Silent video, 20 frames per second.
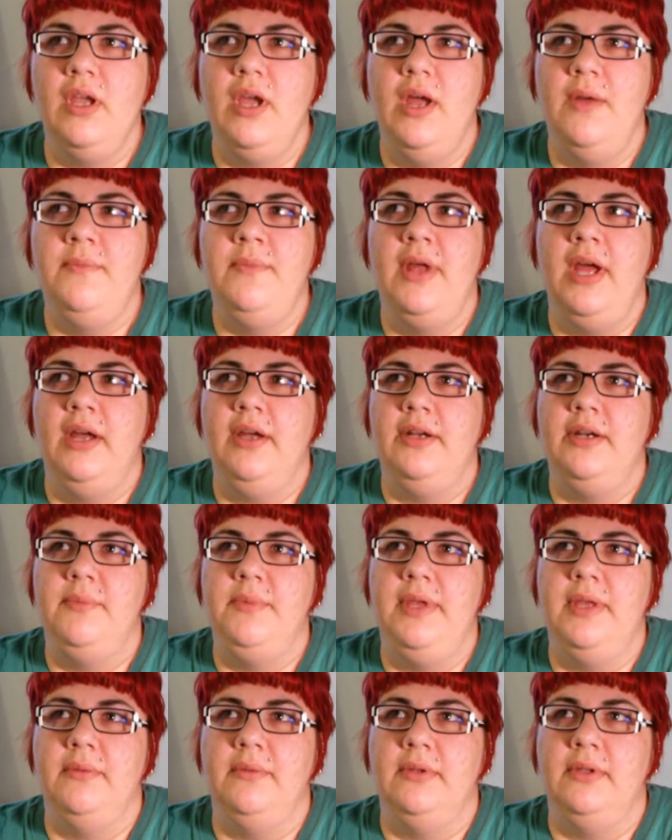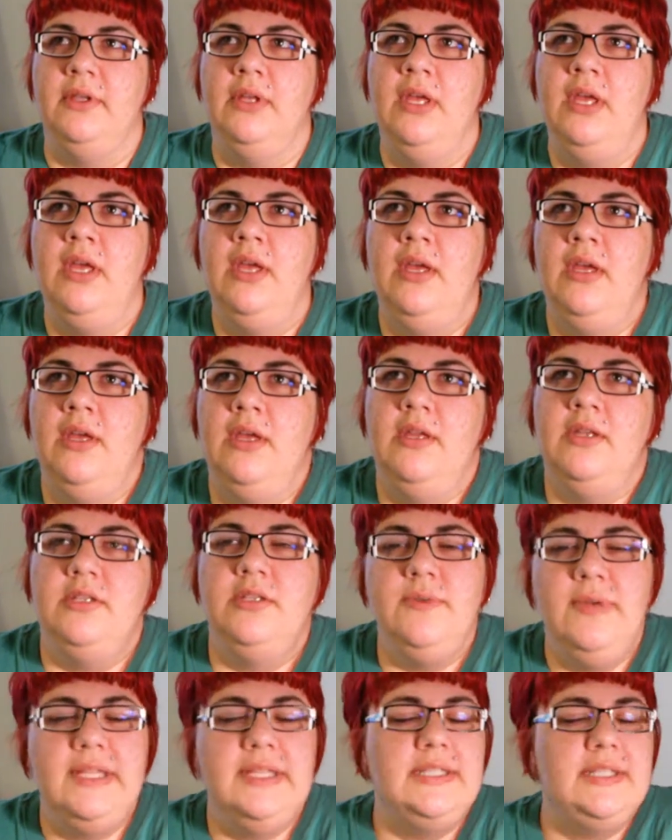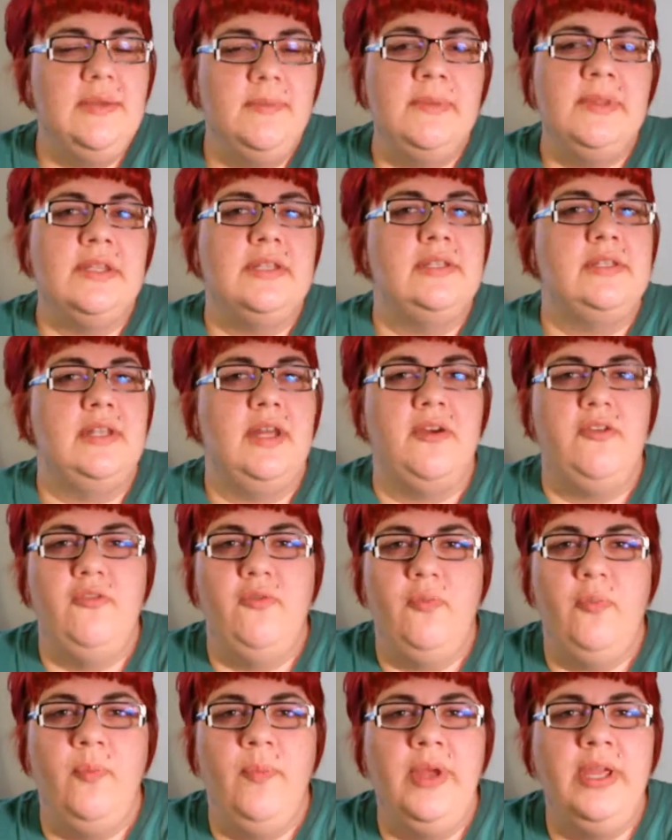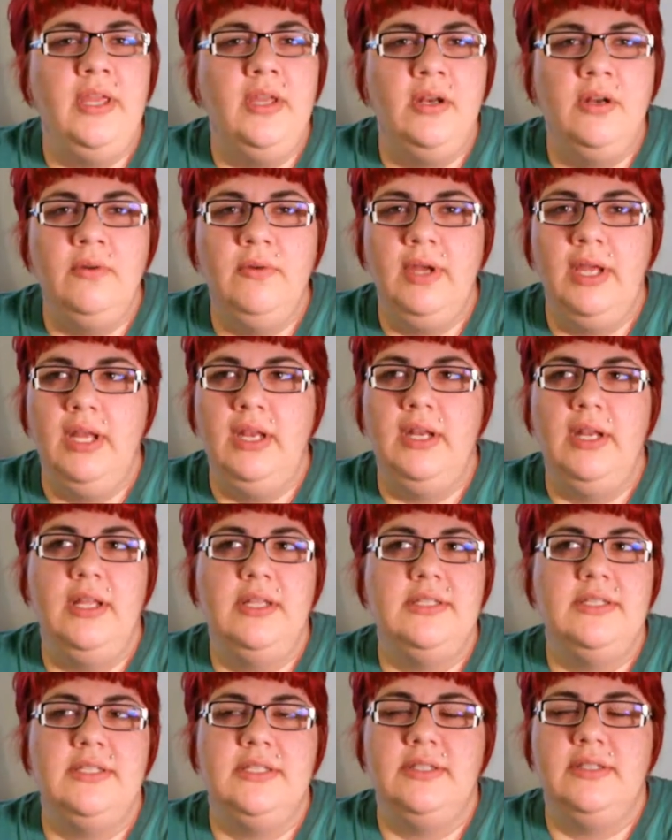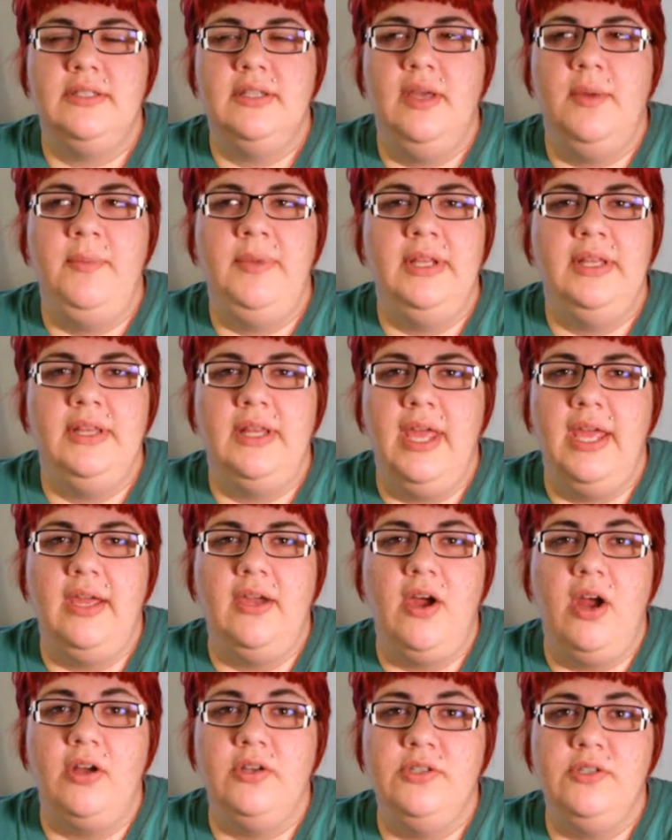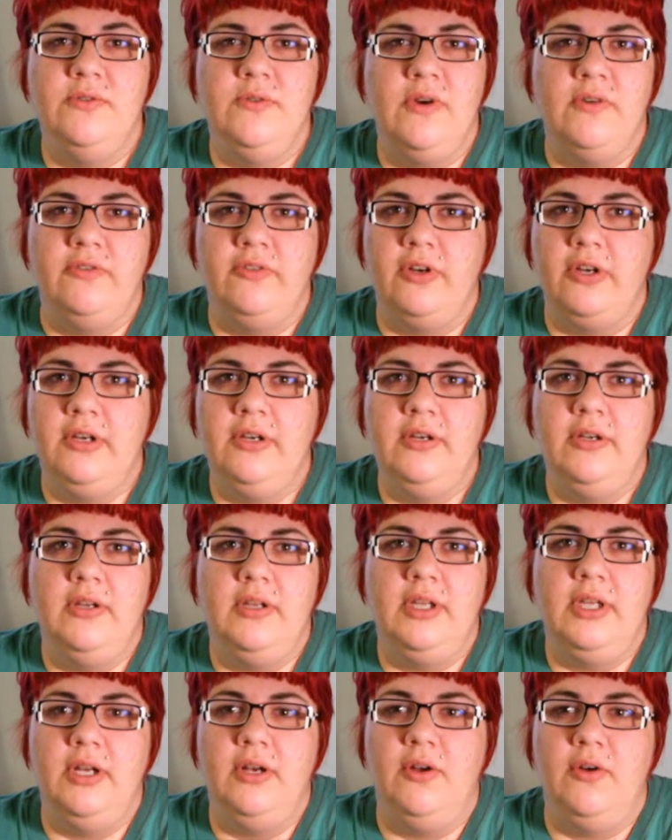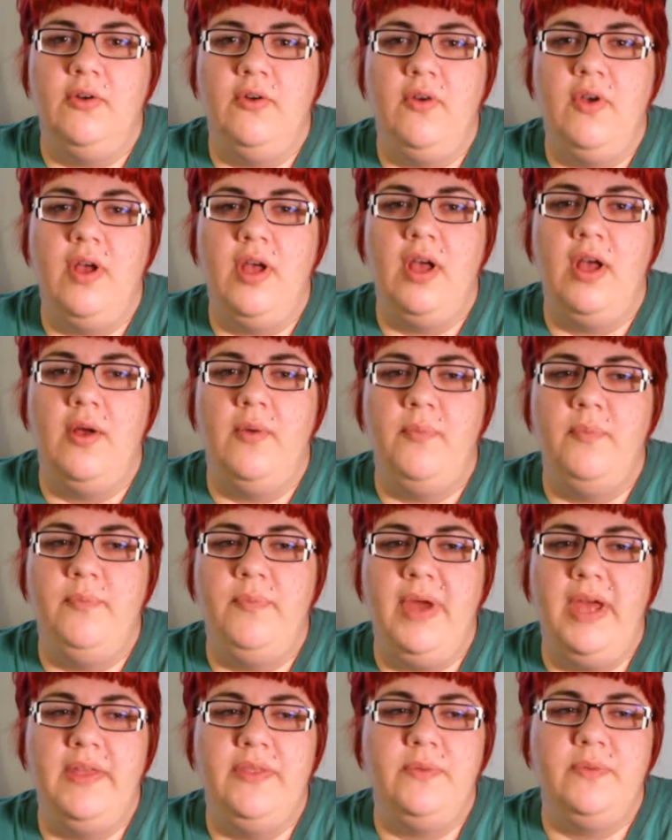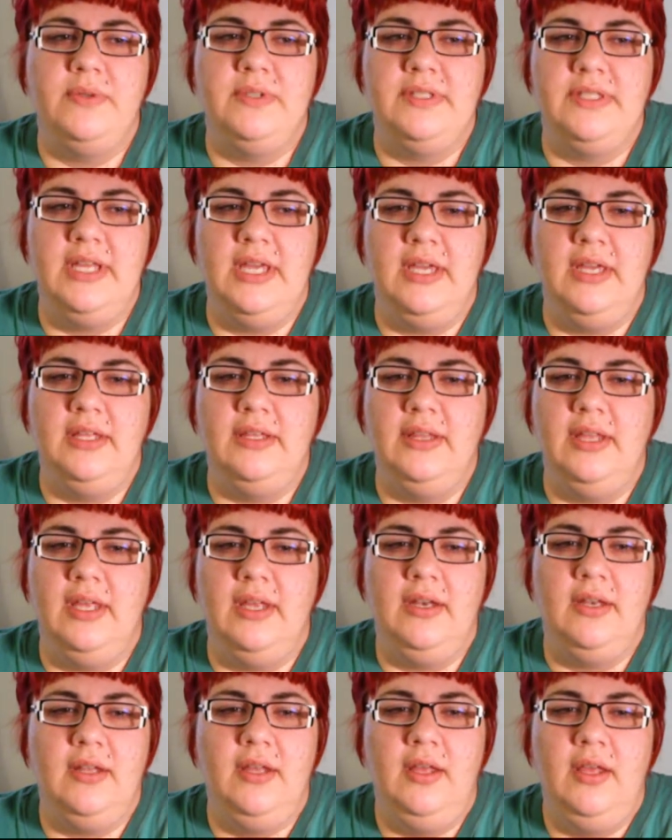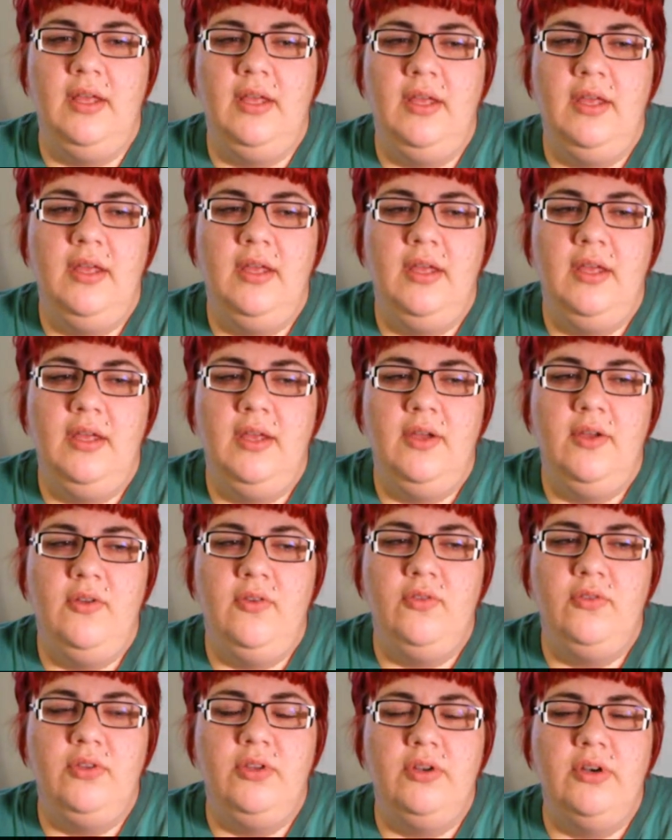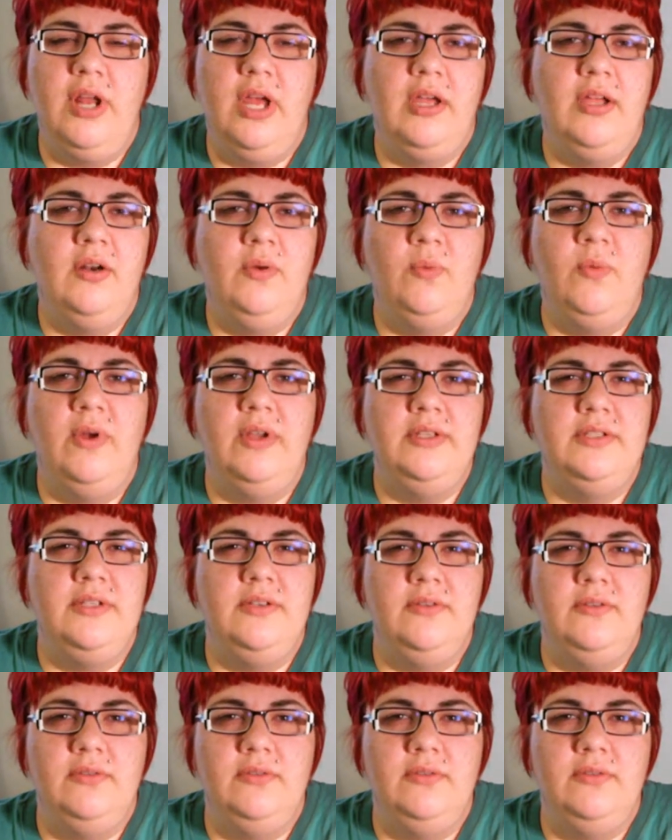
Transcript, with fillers: I'm not going to be able to eat some of the stuff. But you know what? It's, I mean, like our do-over, you know, um, Beth was saying that you're not going to want to.